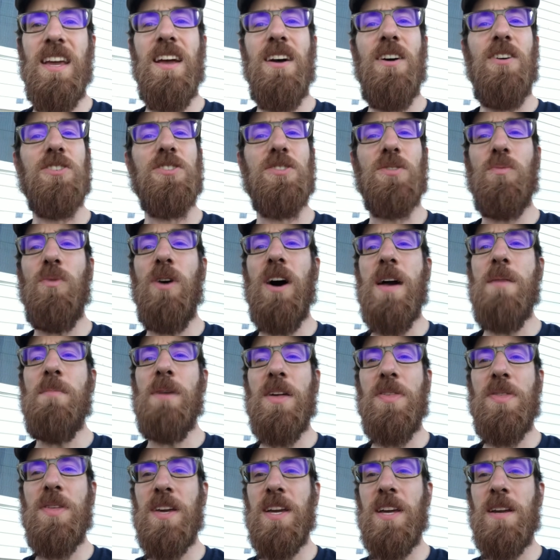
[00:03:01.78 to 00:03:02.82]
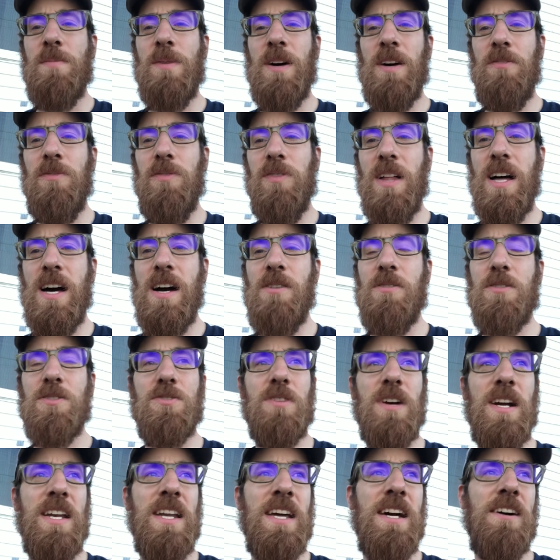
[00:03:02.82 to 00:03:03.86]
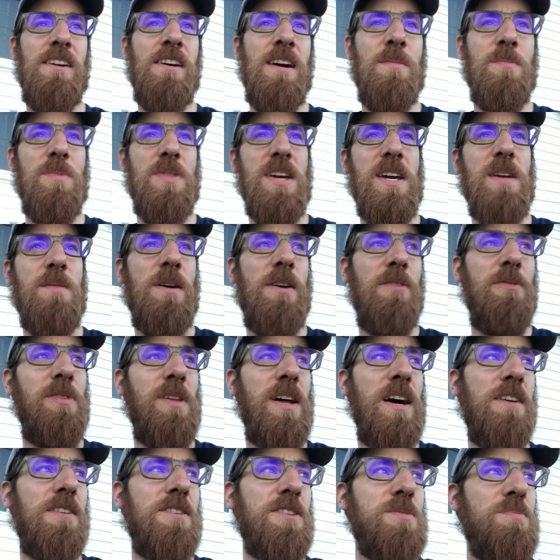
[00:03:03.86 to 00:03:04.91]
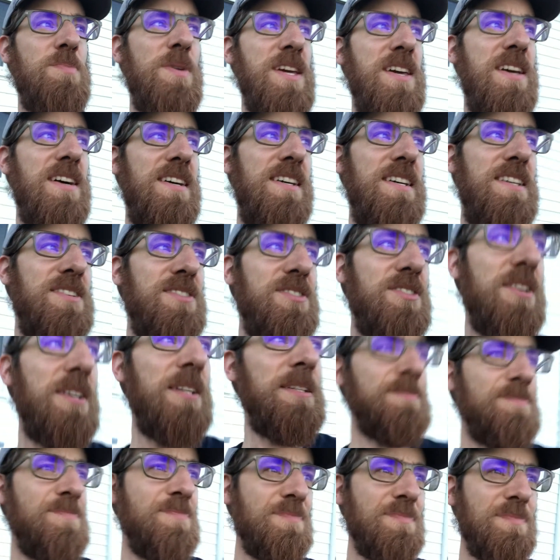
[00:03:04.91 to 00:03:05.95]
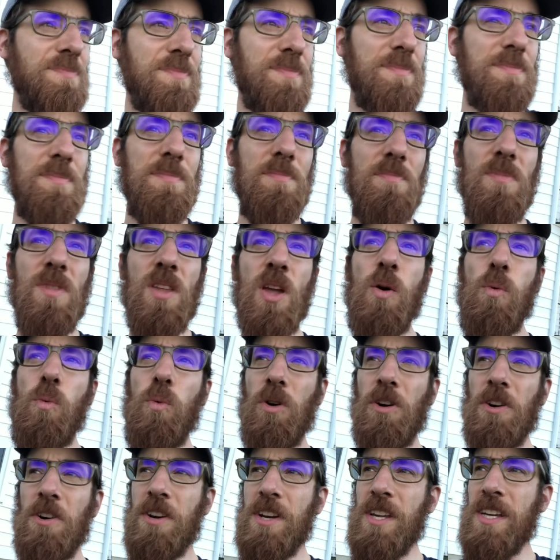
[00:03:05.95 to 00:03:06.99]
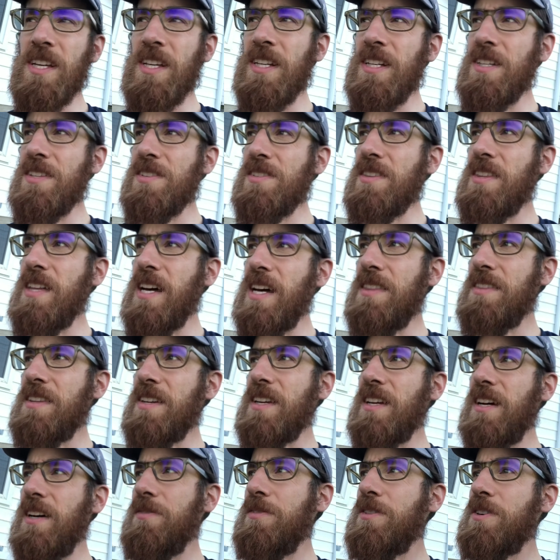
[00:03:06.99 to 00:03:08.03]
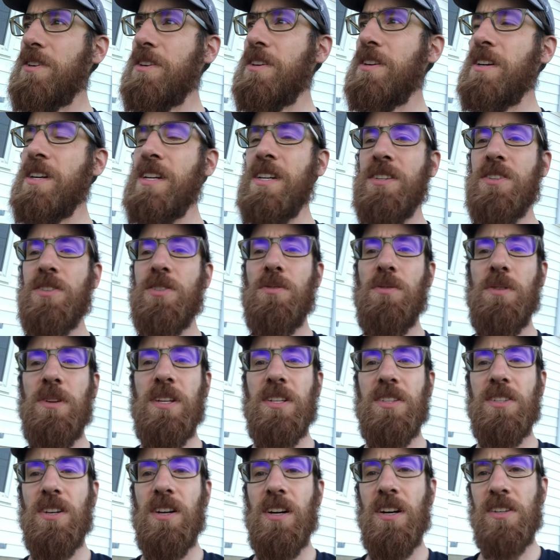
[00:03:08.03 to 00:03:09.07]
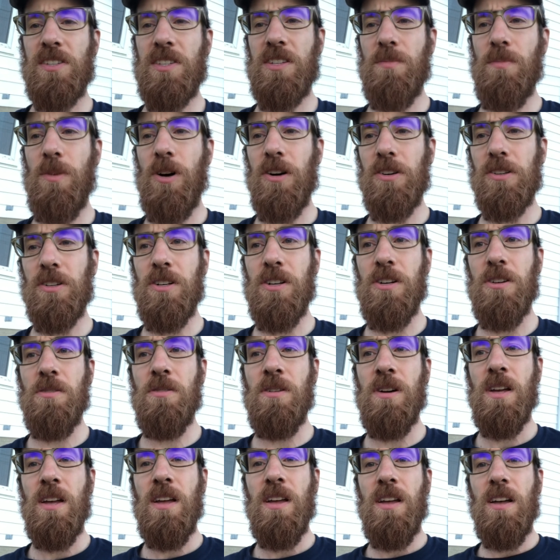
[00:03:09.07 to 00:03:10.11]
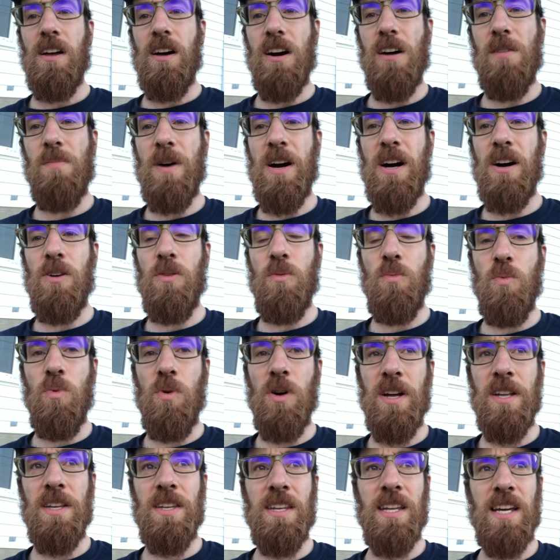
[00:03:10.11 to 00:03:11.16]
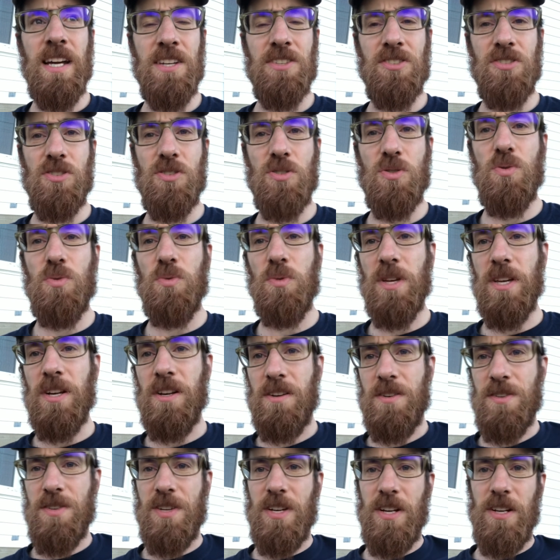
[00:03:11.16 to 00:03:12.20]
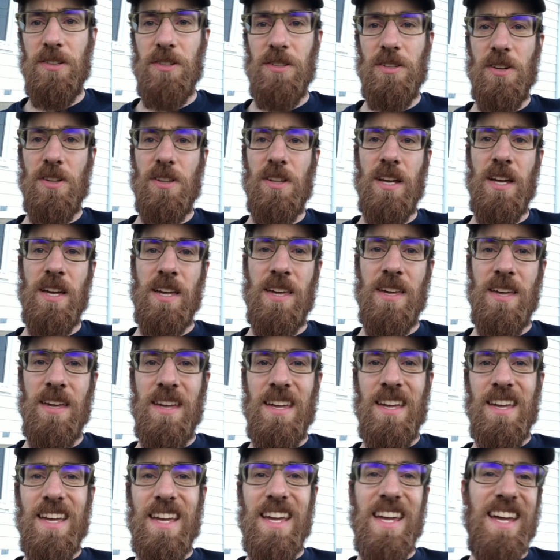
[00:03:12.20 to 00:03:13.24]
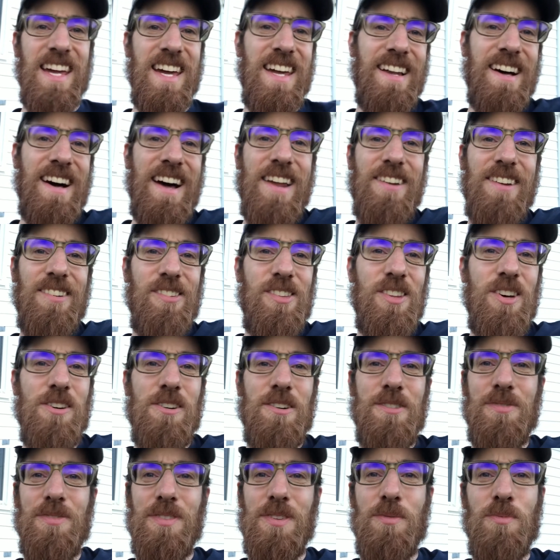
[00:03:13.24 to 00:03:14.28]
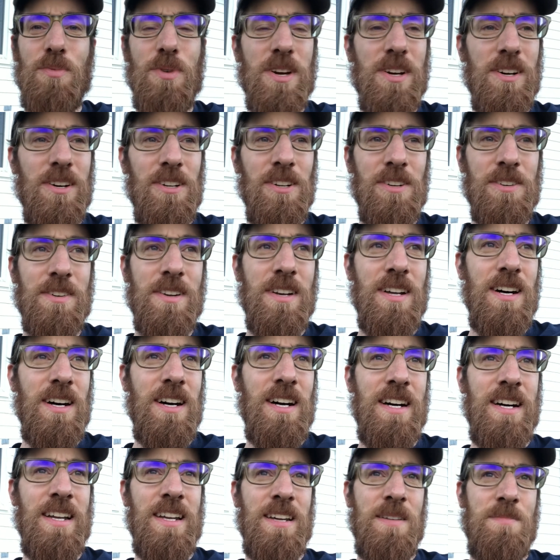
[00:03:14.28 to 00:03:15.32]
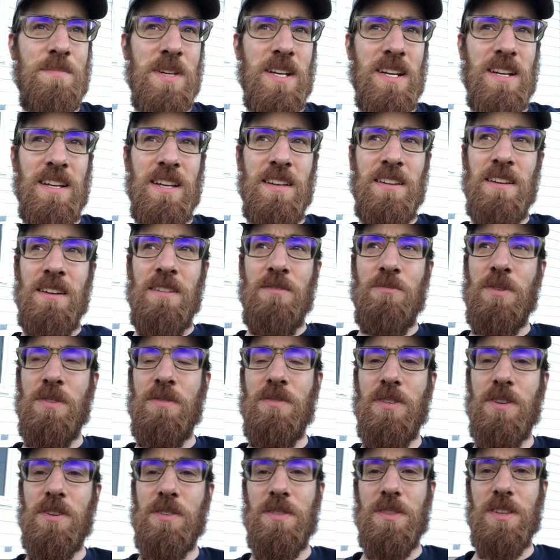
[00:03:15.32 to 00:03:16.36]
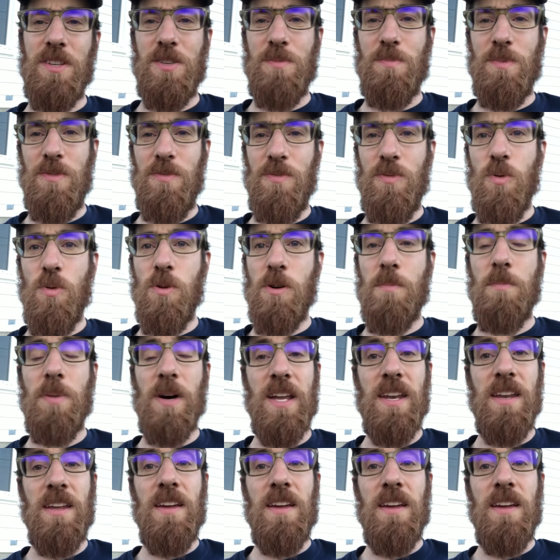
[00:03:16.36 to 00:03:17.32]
So why am I thinking about flowers right now? I'm thinking about flowers because word is that the governor is going to talk tomorrow about what next school year is going to look like. And I don't know if he will or not. I mean, we've heard this before, but